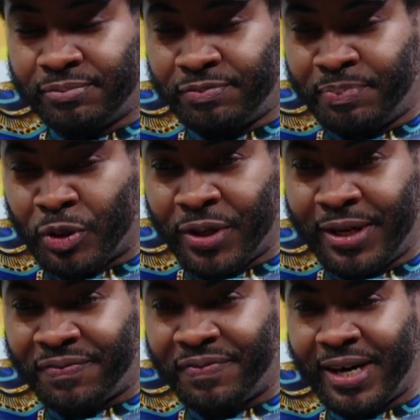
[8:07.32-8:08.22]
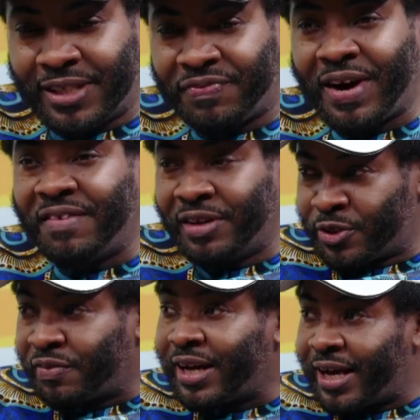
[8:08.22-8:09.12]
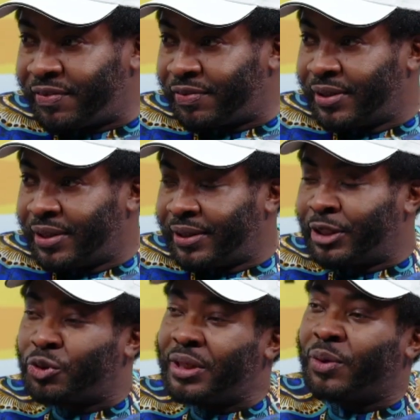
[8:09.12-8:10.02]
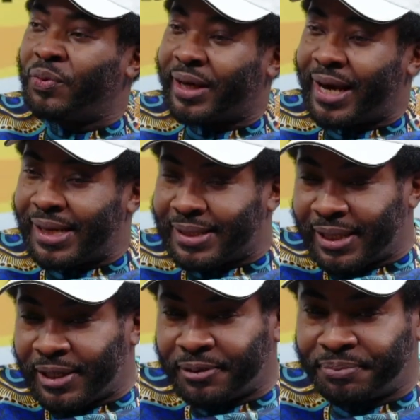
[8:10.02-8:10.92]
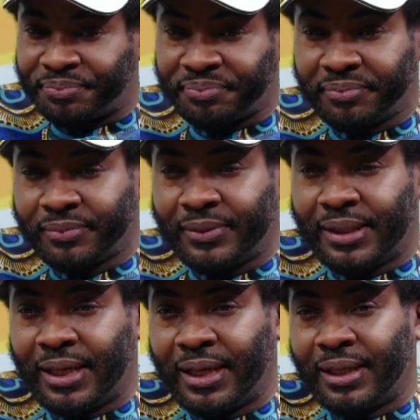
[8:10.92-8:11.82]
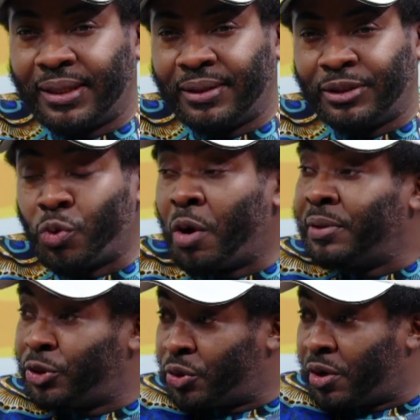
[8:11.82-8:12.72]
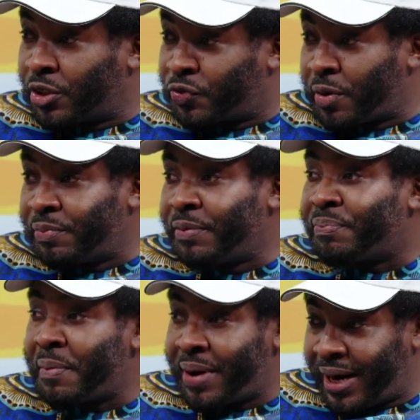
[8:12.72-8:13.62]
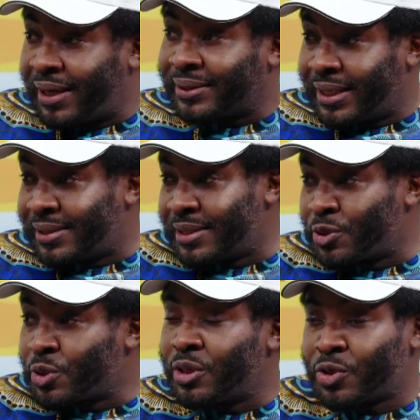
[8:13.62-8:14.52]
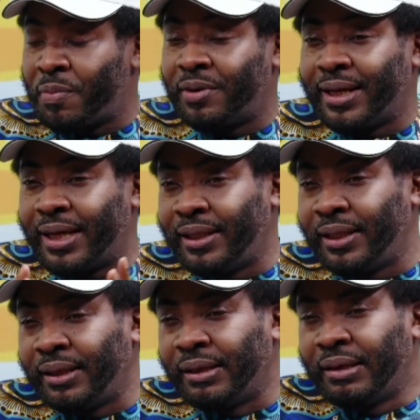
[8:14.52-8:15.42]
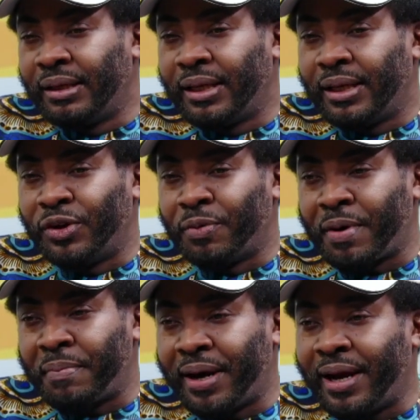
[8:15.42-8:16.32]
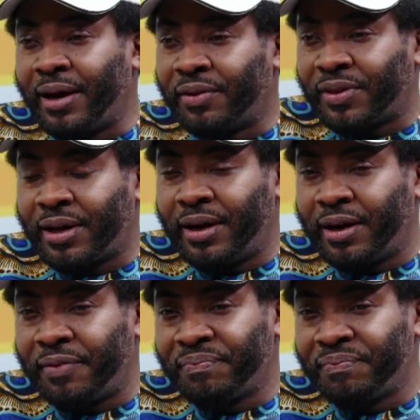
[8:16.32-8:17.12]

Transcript: between the first 5 years of life, the children could get deworming drugs from the primary health centers. Those ones come under the primary health care